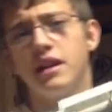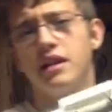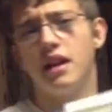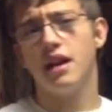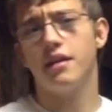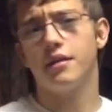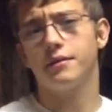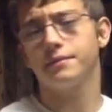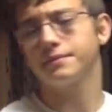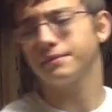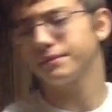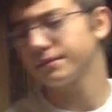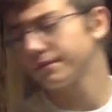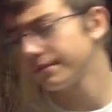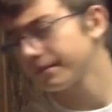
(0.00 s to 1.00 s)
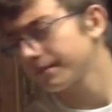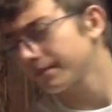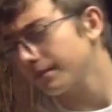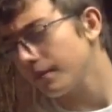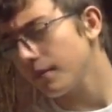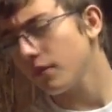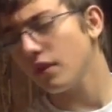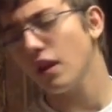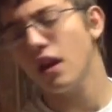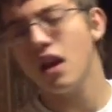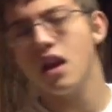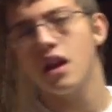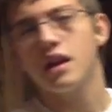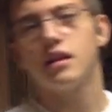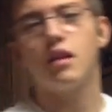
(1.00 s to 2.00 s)
together.
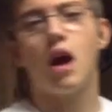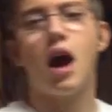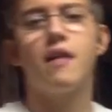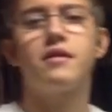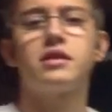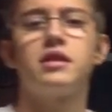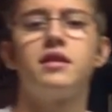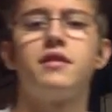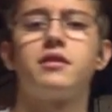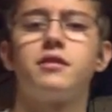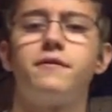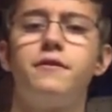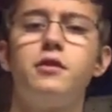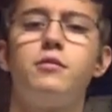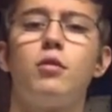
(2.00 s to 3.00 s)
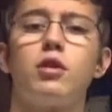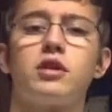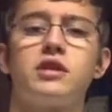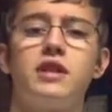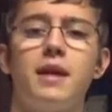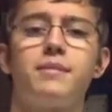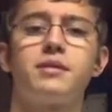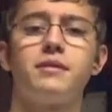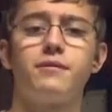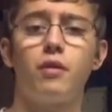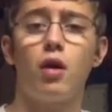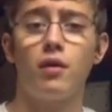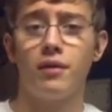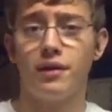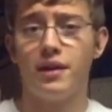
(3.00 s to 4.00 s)
Now obviously there's a few more steps
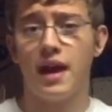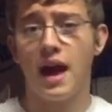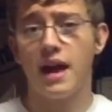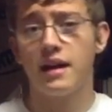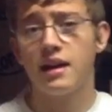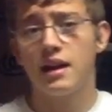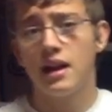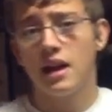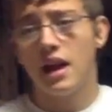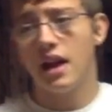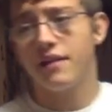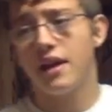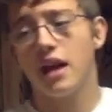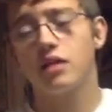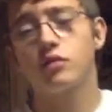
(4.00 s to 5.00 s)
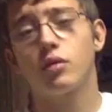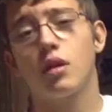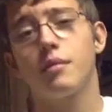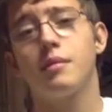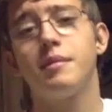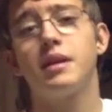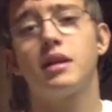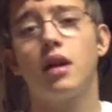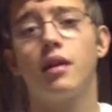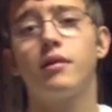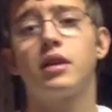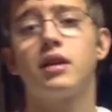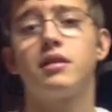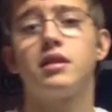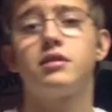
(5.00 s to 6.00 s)
involved in that, and that's what I'm going to be
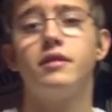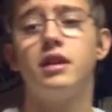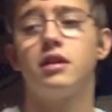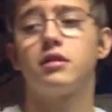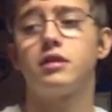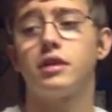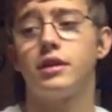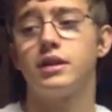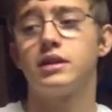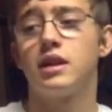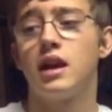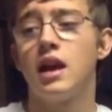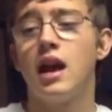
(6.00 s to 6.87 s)
covering in this video series.